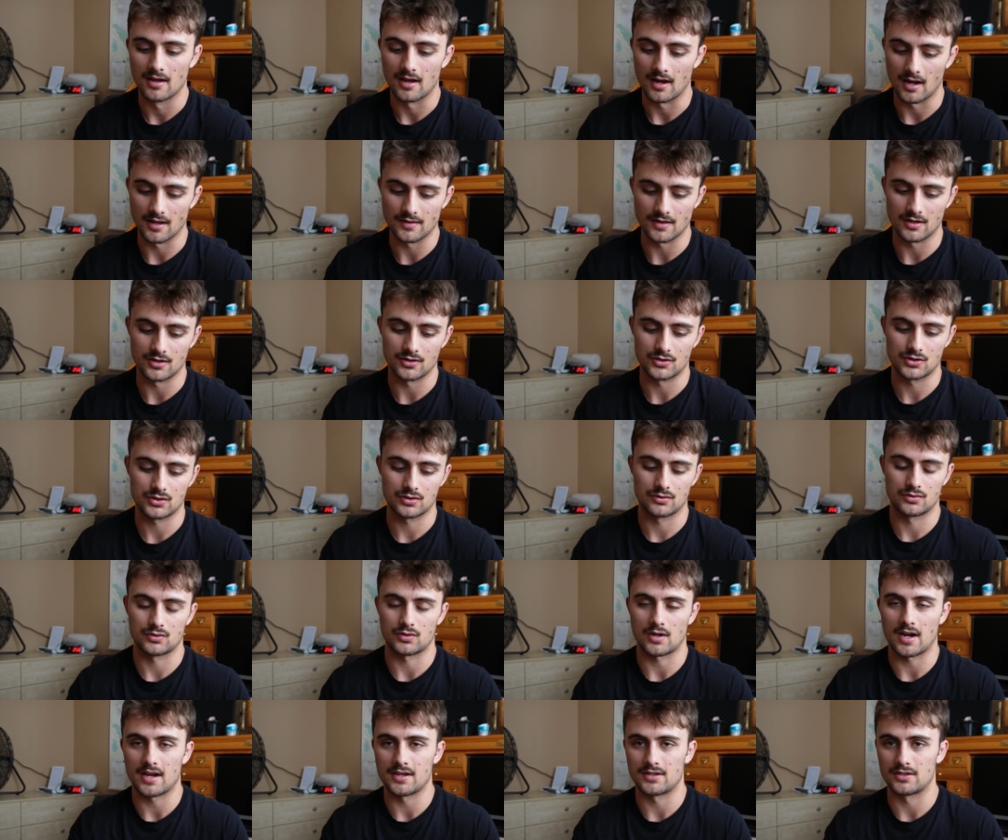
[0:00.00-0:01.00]
and then
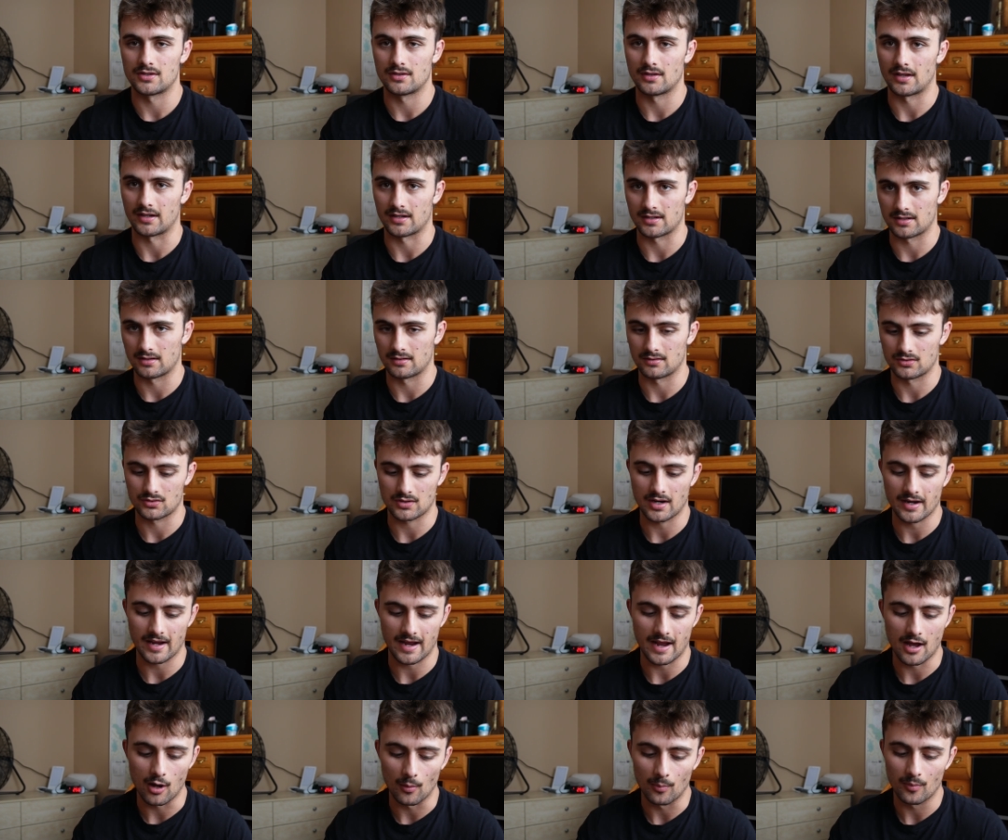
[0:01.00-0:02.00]
try
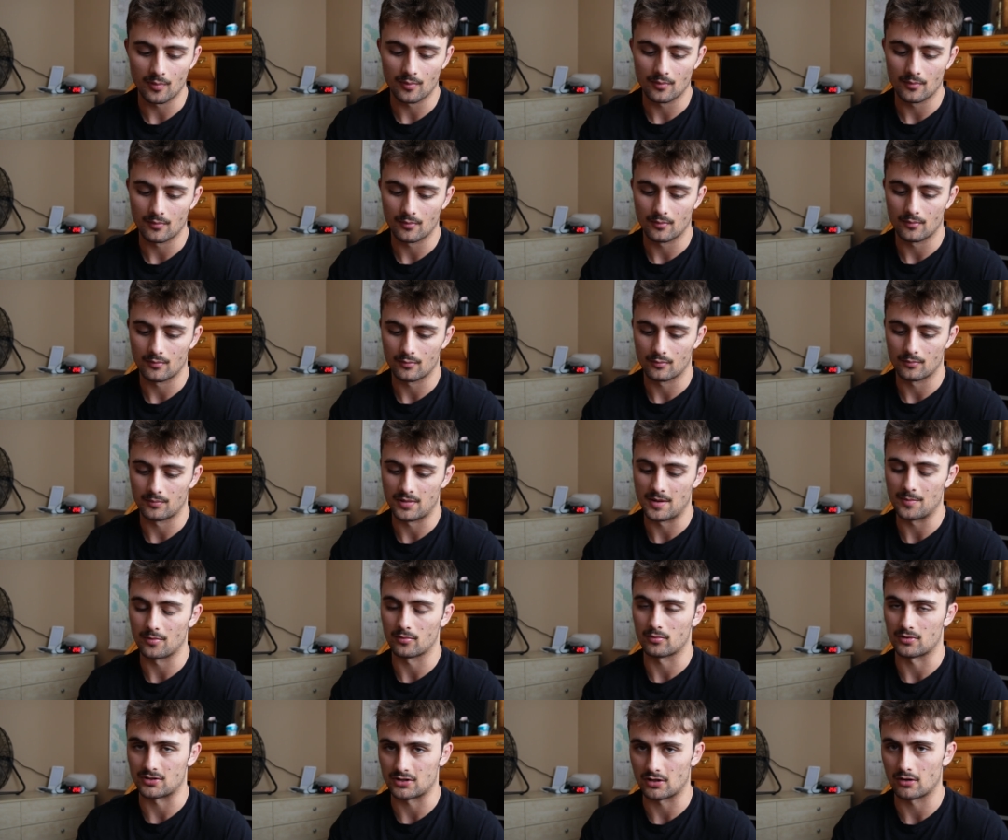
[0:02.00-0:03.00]
to help
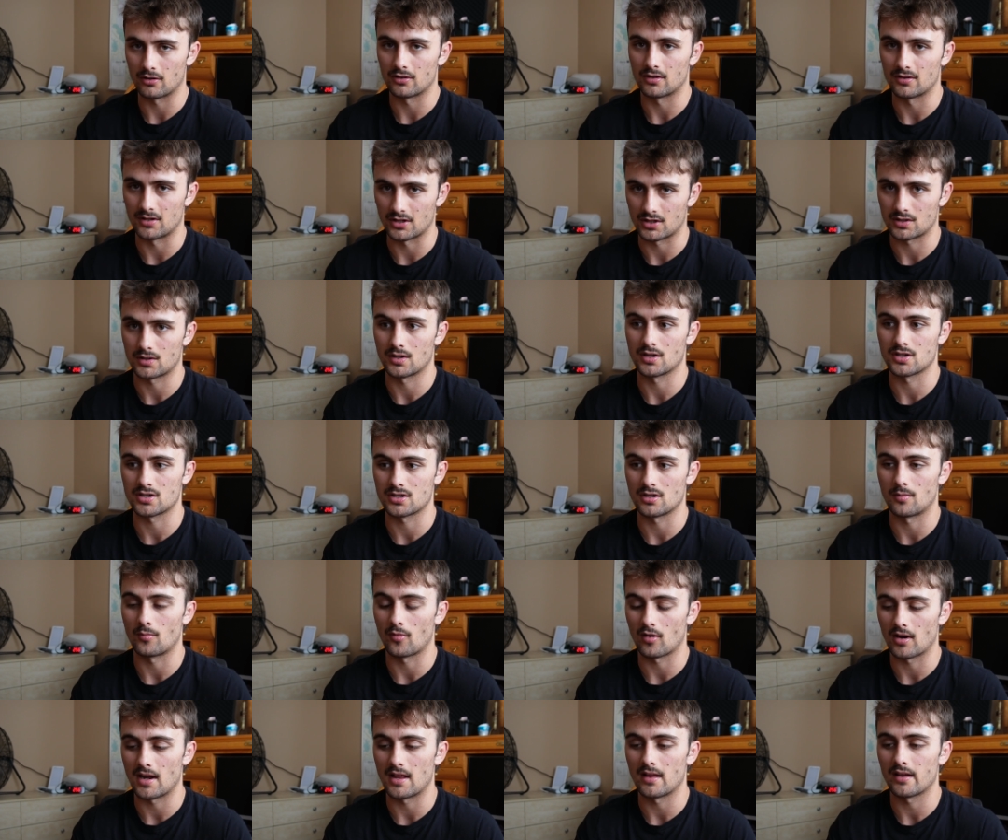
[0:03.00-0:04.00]
people return to this traditional
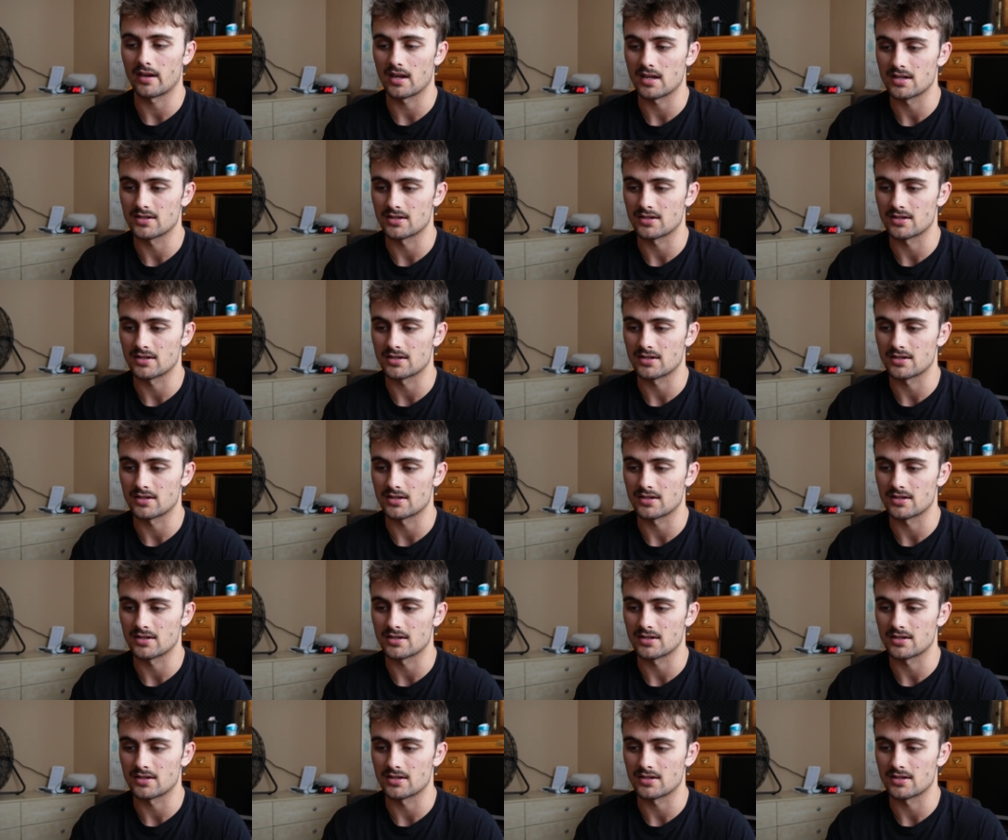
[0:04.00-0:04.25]
morality.